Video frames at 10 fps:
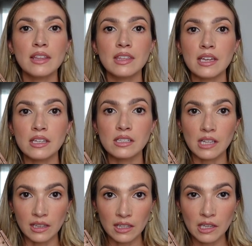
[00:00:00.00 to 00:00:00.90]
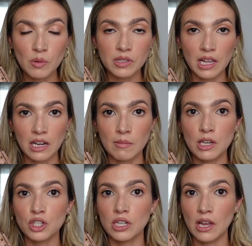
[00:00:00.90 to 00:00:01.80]
they said that they were sending me a
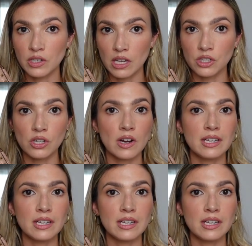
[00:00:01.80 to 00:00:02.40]
Chanel duster.